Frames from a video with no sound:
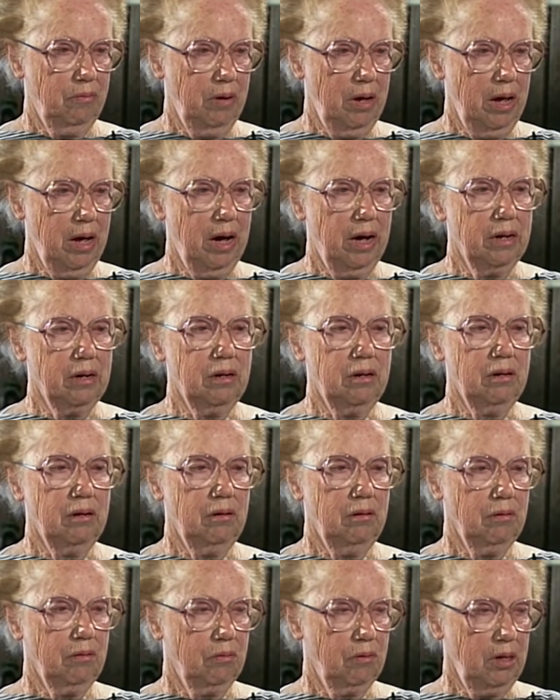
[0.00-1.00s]
We had a
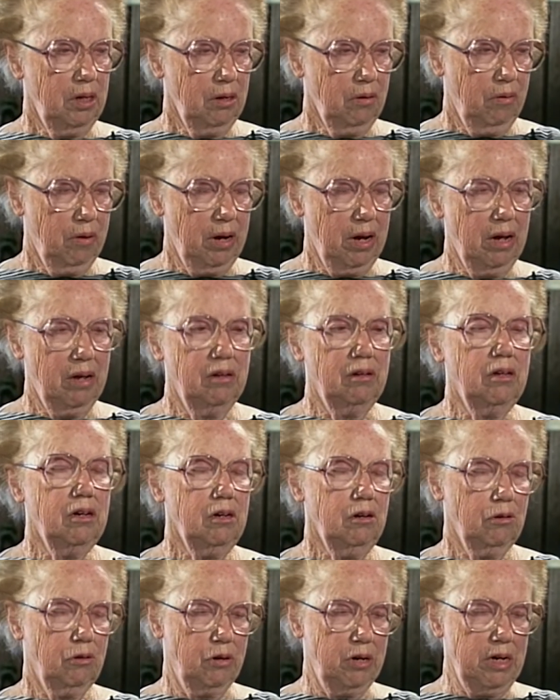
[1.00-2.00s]
little green grass
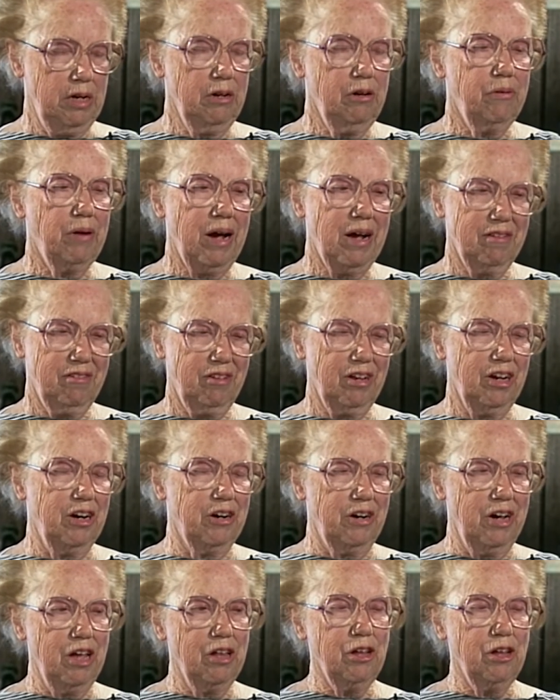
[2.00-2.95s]
area.